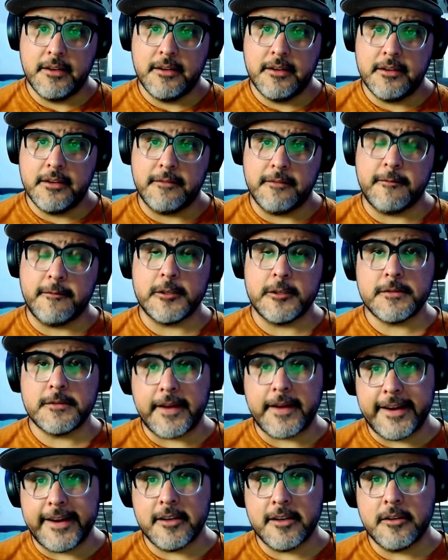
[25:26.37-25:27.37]
The first
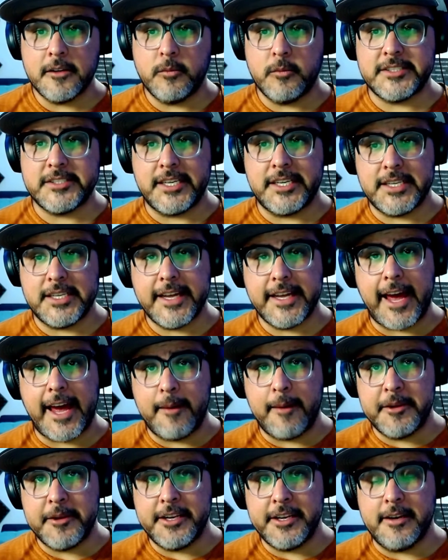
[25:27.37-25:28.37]
fire was set at the cabin